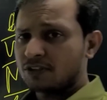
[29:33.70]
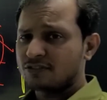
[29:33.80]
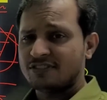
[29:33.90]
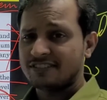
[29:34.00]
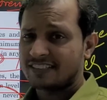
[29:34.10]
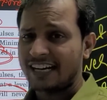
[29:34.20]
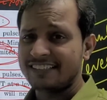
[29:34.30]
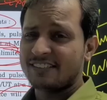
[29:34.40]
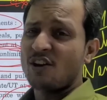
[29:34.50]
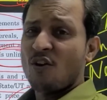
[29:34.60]
because
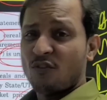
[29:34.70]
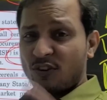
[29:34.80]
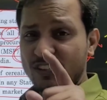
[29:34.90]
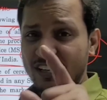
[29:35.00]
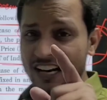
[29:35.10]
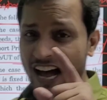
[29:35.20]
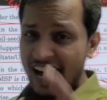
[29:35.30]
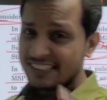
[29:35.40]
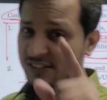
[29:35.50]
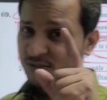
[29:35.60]
guys, for the
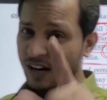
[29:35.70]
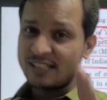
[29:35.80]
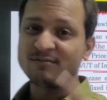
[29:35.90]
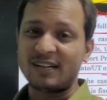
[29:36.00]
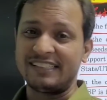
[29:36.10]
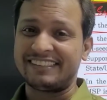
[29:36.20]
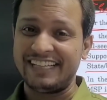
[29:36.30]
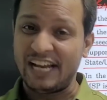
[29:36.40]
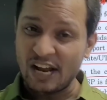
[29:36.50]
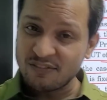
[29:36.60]
last 1 month,
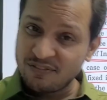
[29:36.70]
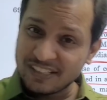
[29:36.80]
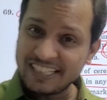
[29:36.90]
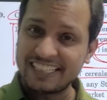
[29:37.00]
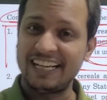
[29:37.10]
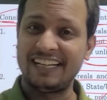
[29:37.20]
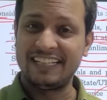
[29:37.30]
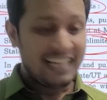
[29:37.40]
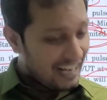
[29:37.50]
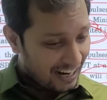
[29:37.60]
every day,
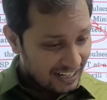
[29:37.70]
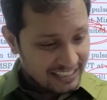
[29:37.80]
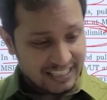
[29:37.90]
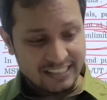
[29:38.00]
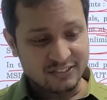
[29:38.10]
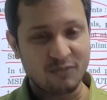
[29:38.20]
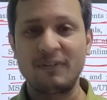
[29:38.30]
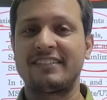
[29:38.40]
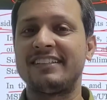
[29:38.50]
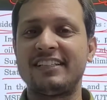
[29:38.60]
hundreds of
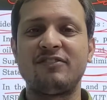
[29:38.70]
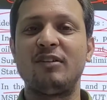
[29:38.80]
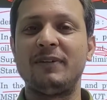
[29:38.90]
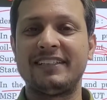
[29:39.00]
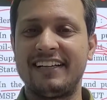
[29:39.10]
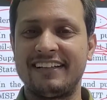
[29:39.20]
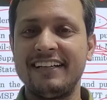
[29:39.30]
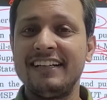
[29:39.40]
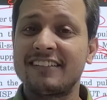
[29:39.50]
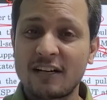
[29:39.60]
messages will be there.
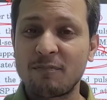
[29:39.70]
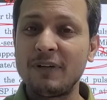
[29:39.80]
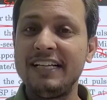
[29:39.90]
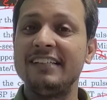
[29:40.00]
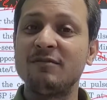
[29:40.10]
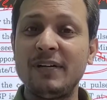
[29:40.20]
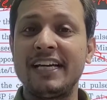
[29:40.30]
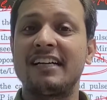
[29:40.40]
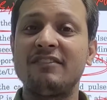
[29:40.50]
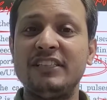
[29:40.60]
Sir, please
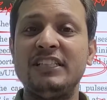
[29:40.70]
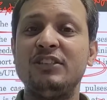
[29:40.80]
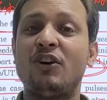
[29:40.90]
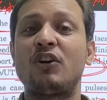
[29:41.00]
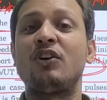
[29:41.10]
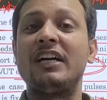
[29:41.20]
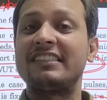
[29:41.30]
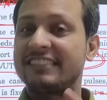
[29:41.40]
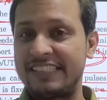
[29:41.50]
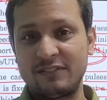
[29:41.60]
make a video on
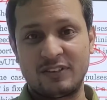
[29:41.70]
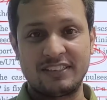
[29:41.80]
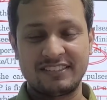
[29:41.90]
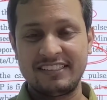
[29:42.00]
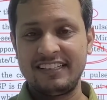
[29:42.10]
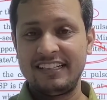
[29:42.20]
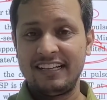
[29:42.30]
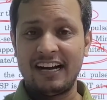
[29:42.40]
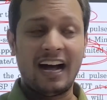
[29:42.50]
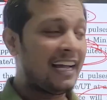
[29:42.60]
extreme words.
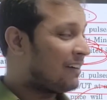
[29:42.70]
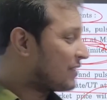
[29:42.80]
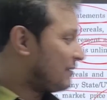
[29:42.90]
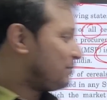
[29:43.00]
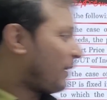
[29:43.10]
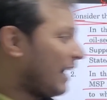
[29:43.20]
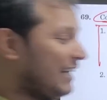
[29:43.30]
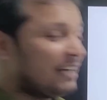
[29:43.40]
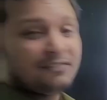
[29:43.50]
I have compiled